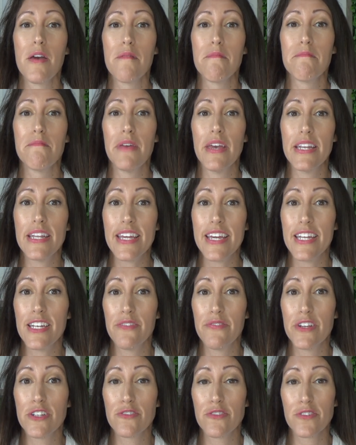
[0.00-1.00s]
many
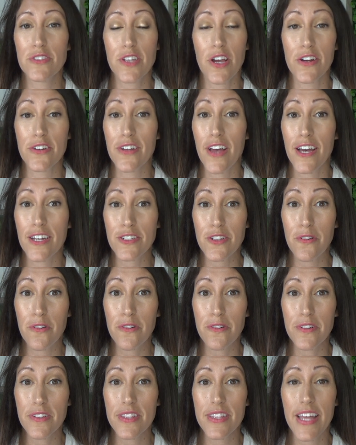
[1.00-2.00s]
individuals are not
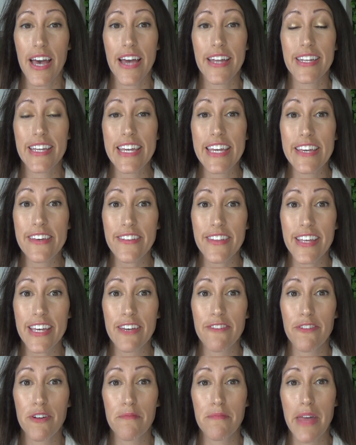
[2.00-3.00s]
told that
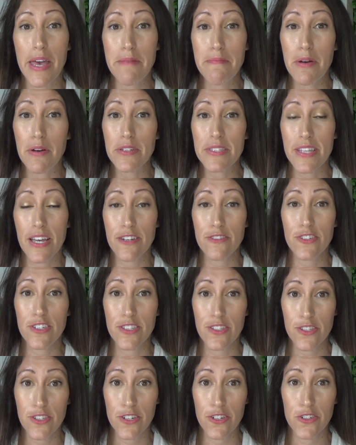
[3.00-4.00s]
healing from
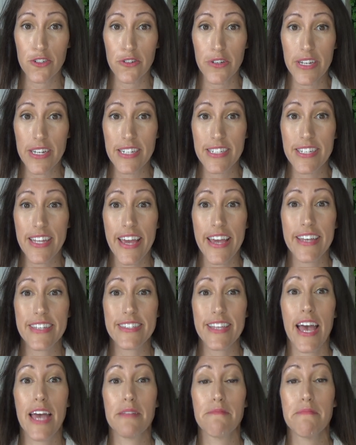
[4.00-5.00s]
liposuction surgery
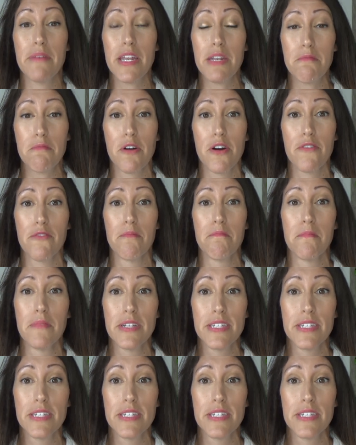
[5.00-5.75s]
takes at minimum